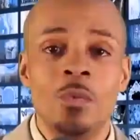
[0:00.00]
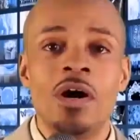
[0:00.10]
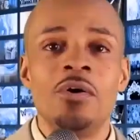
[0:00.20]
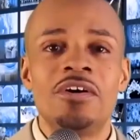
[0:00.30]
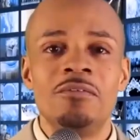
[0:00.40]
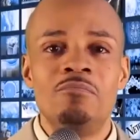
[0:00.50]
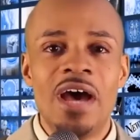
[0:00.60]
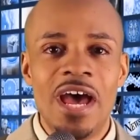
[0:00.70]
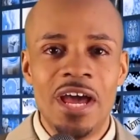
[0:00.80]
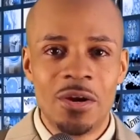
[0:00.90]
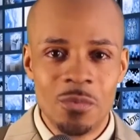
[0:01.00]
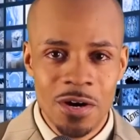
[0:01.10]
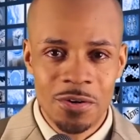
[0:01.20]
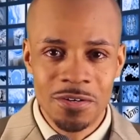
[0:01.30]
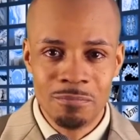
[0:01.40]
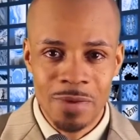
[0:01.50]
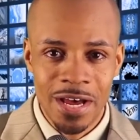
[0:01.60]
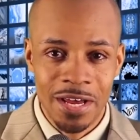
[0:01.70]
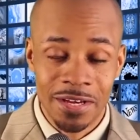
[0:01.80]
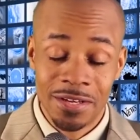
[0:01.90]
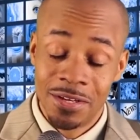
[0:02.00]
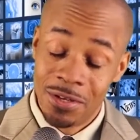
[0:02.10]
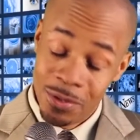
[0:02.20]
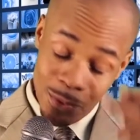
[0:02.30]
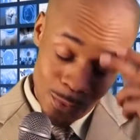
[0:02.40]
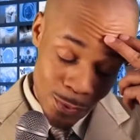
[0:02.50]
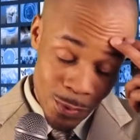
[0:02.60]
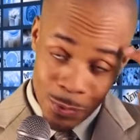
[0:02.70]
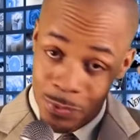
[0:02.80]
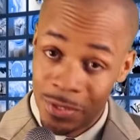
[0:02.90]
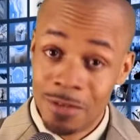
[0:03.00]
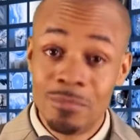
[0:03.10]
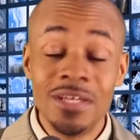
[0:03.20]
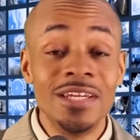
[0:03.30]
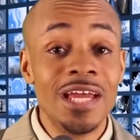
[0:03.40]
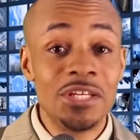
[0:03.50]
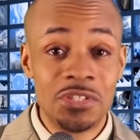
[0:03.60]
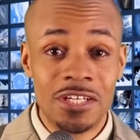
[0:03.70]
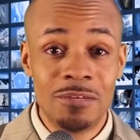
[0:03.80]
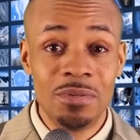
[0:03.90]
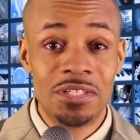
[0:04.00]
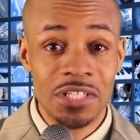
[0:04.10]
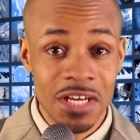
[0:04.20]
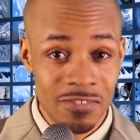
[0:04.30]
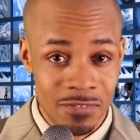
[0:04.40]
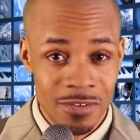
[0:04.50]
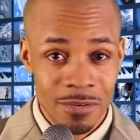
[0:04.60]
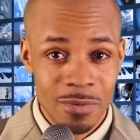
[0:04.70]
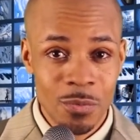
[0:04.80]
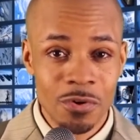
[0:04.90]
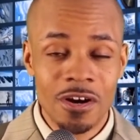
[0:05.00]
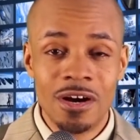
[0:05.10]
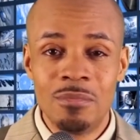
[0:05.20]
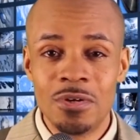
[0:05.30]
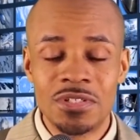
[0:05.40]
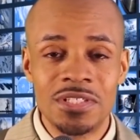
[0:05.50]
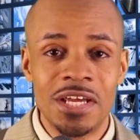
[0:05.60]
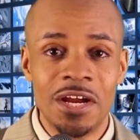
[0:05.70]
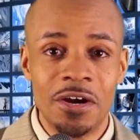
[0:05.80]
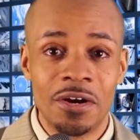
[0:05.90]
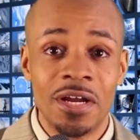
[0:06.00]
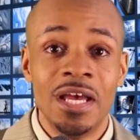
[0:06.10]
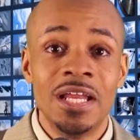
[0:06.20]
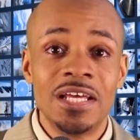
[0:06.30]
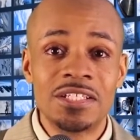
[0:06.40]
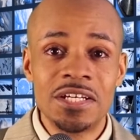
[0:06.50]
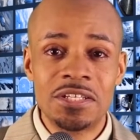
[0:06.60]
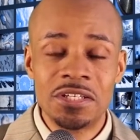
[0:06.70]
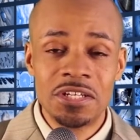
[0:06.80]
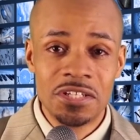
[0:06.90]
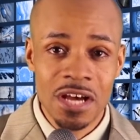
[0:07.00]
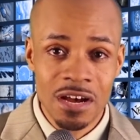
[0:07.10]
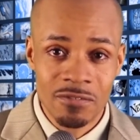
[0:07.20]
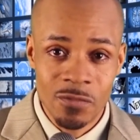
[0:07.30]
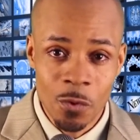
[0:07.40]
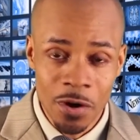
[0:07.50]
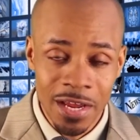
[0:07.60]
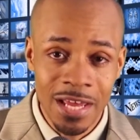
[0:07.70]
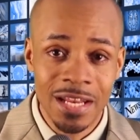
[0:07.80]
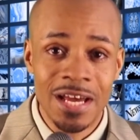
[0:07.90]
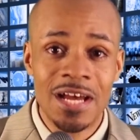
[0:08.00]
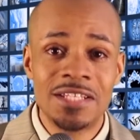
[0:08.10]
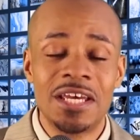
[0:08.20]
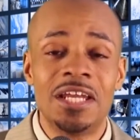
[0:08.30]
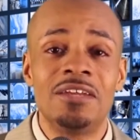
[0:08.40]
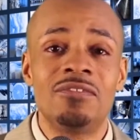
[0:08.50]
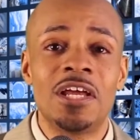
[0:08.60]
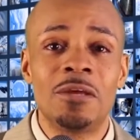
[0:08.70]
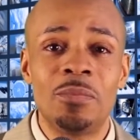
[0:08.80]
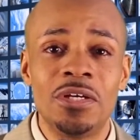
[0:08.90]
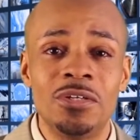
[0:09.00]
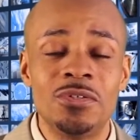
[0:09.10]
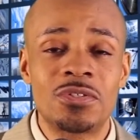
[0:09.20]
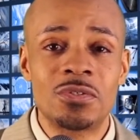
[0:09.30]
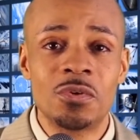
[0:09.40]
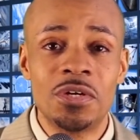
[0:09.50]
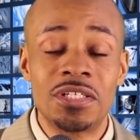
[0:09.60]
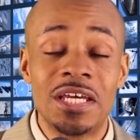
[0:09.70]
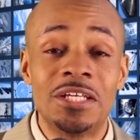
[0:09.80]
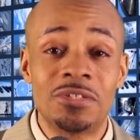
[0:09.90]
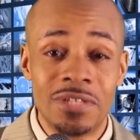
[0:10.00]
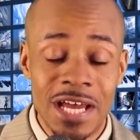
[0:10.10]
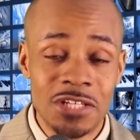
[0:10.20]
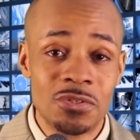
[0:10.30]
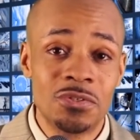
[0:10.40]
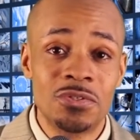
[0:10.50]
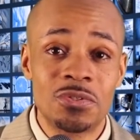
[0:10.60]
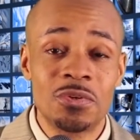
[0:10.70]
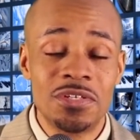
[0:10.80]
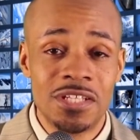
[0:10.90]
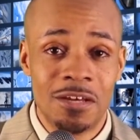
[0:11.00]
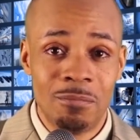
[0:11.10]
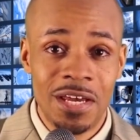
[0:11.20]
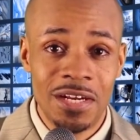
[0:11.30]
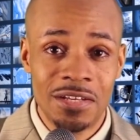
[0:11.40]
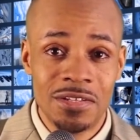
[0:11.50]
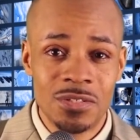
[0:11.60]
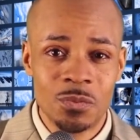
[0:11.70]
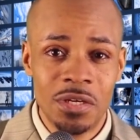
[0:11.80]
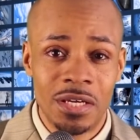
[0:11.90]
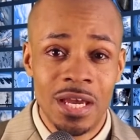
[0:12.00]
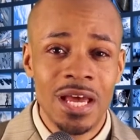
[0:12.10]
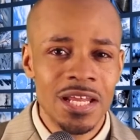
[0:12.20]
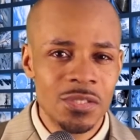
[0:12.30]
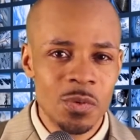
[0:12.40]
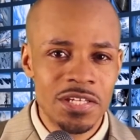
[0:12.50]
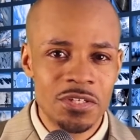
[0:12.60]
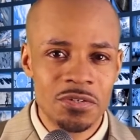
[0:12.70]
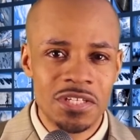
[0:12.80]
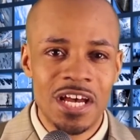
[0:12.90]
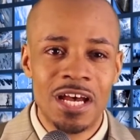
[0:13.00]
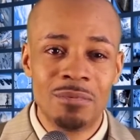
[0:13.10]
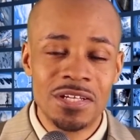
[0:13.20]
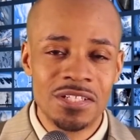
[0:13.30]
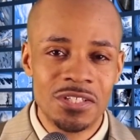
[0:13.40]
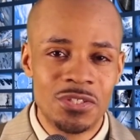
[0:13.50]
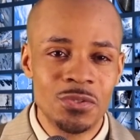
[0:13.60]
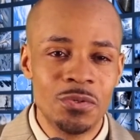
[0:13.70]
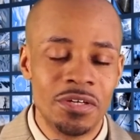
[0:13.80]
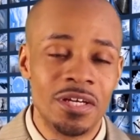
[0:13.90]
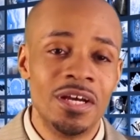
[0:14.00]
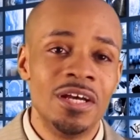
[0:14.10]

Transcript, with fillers: Welcome back. Welcome back. Whew. Mediation could be tough, but we're almost there. Let's get to the top four headlines and developing news stories, international news stories that made it this week. Let's waste no time. Let's get to it.